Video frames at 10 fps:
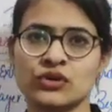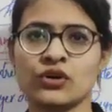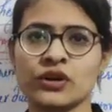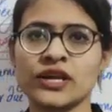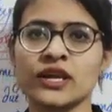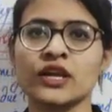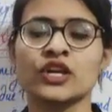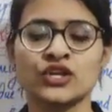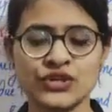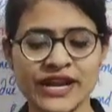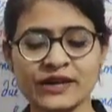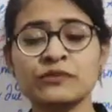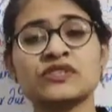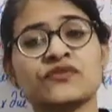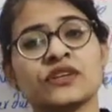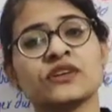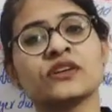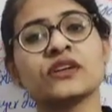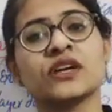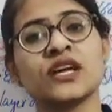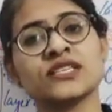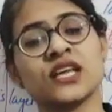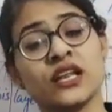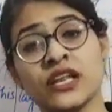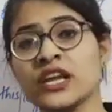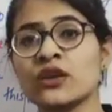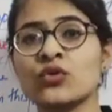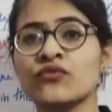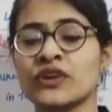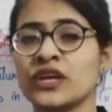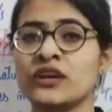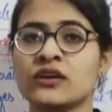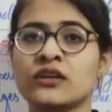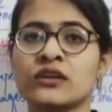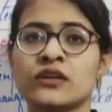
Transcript: Okay, so atmosphere is a layer of air